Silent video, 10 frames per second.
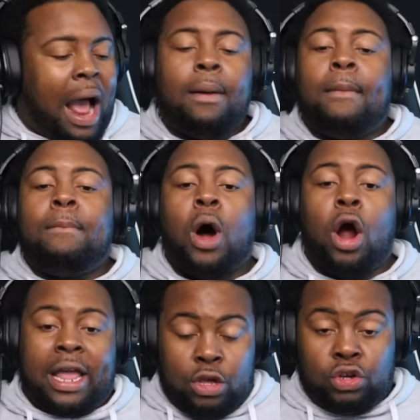
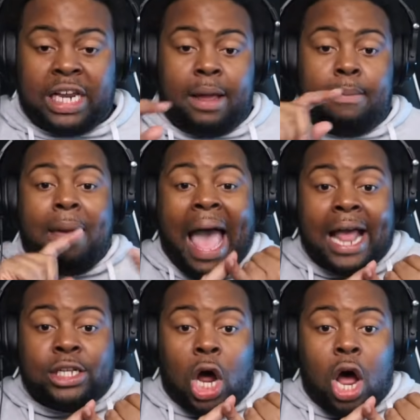Mad
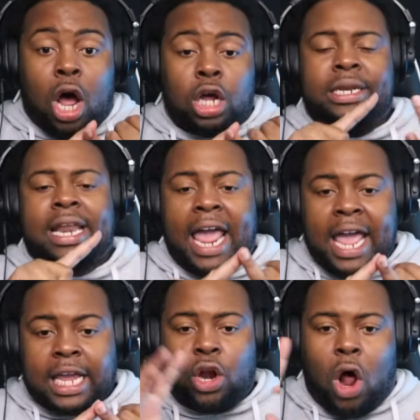Dog,
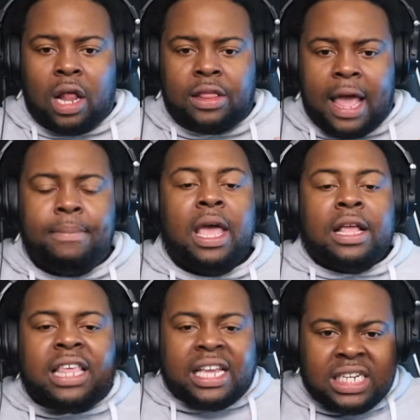Nick, and all of them,
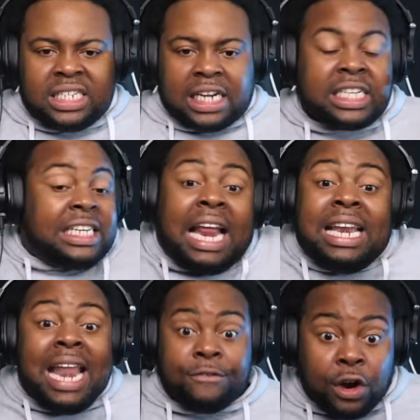this is just because they
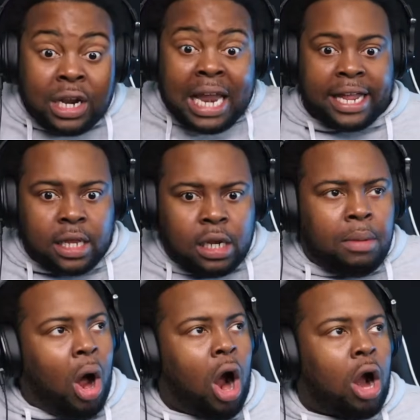never liked
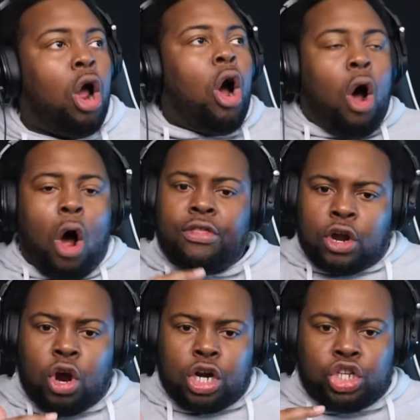Lamar. All they're
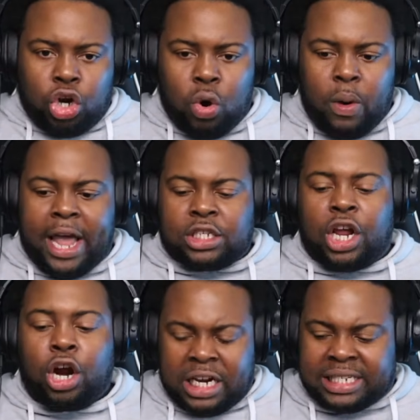going to do is they're
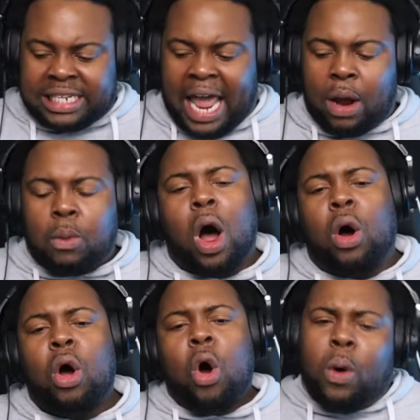going to say,
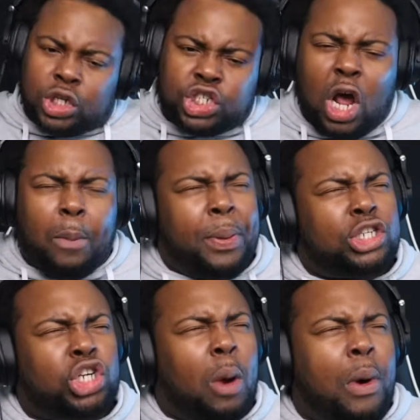well, we'll still pick
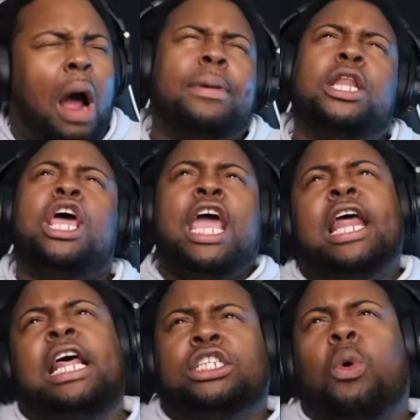Joe Burrow. I mean, he
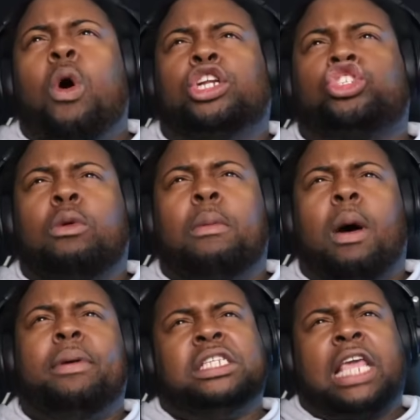doesn't win a Super Bowl,
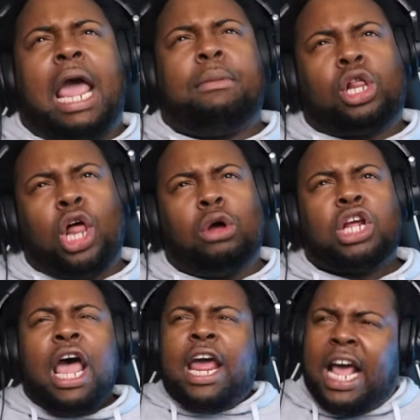but he's came close.
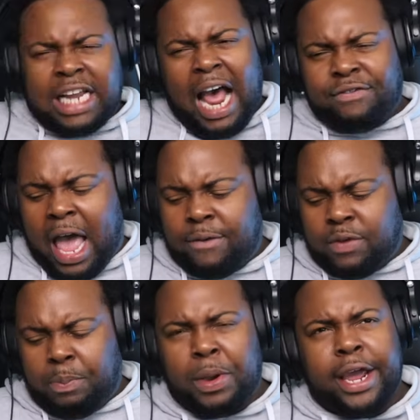He doesn't have the
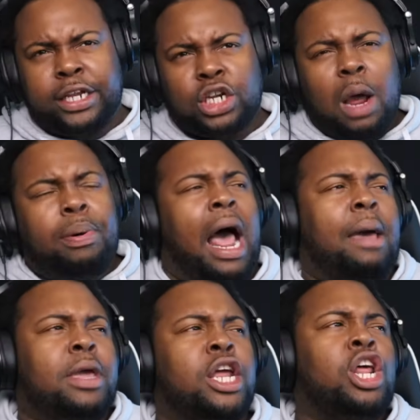MVPs, but I
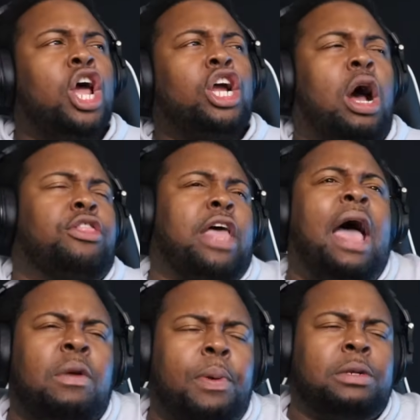mean, because the
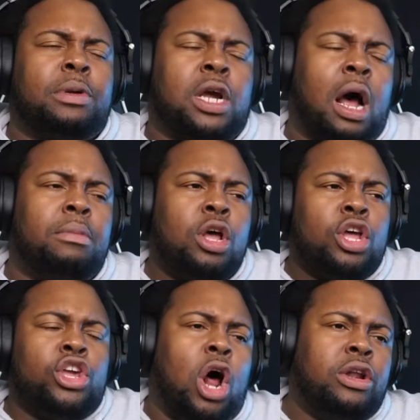MVPs become,
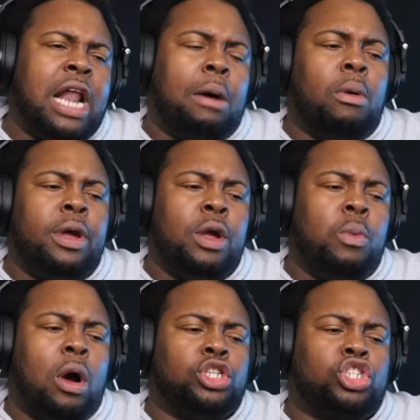you know, not what we
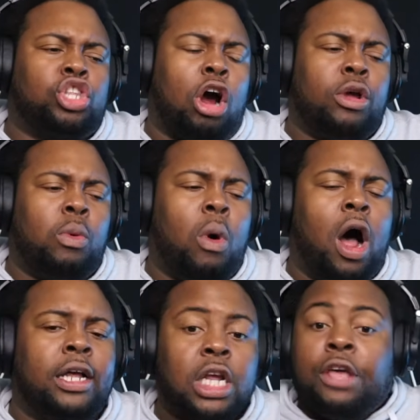once thought it
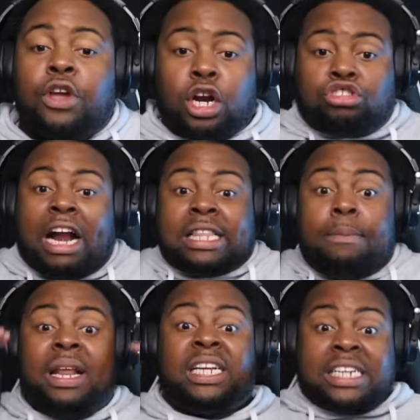was. They're going to try to
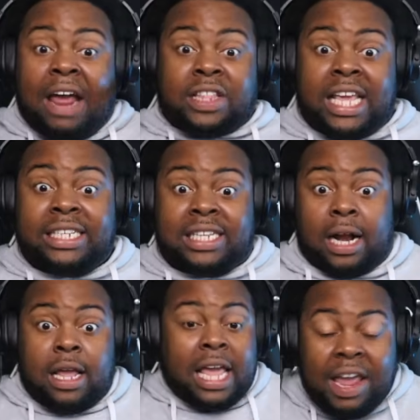diminish everything he's done,
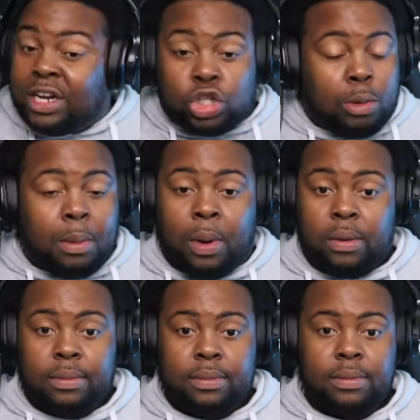even the Super Bowl.
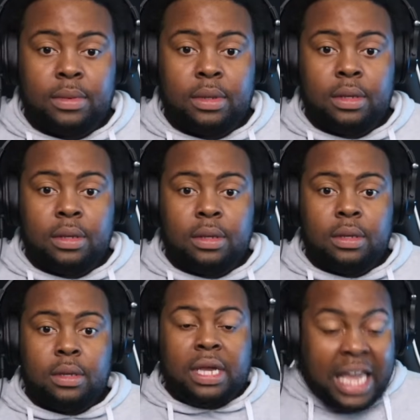
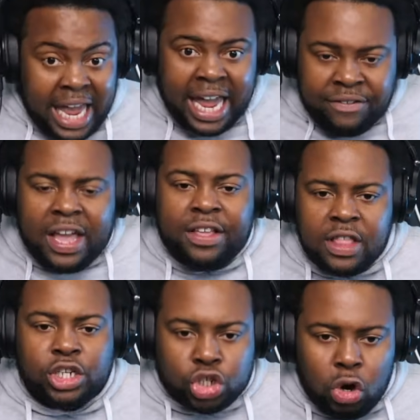Even
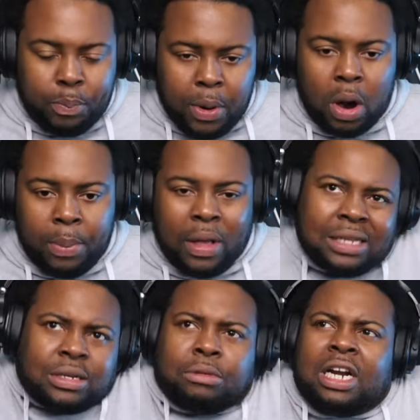the Super Bowl. That's
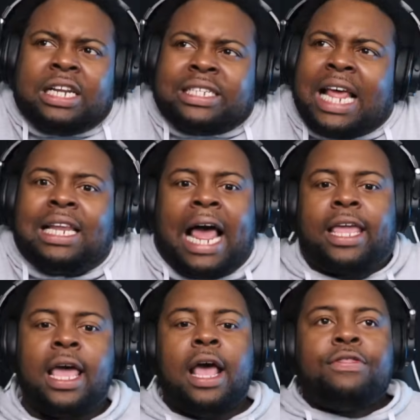what I'm trying to say. Like,
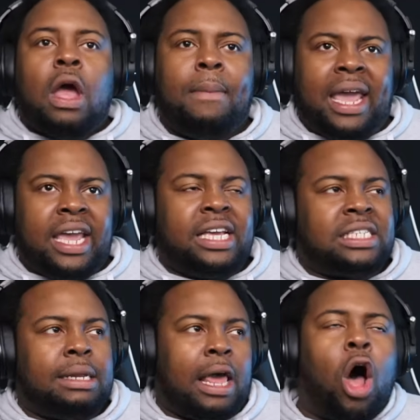they're making it
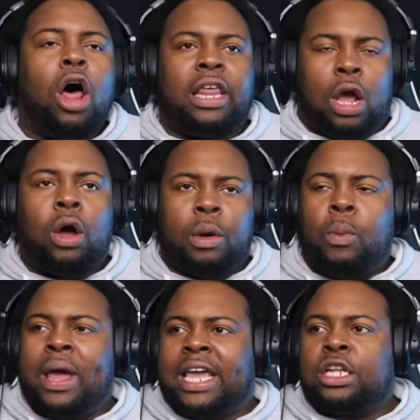seem like,
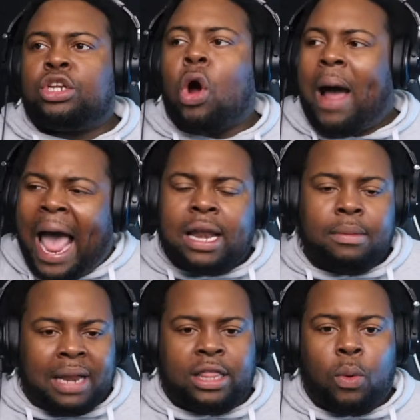we could go at him
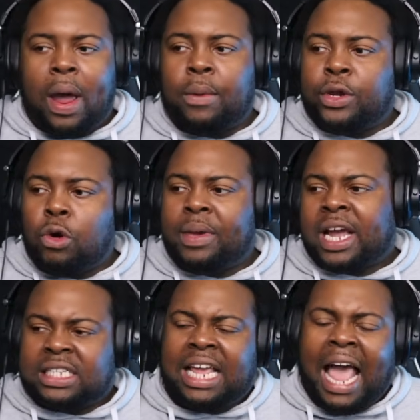like the way we do
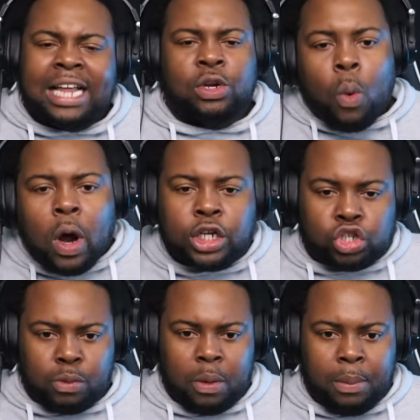because he hasn't won a
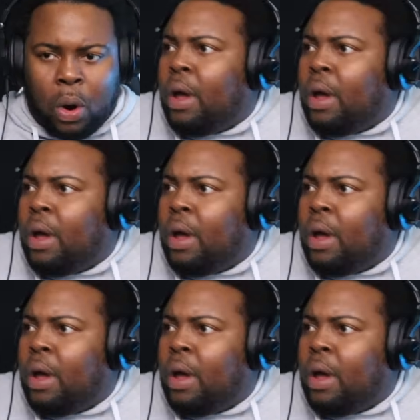Super Bowl.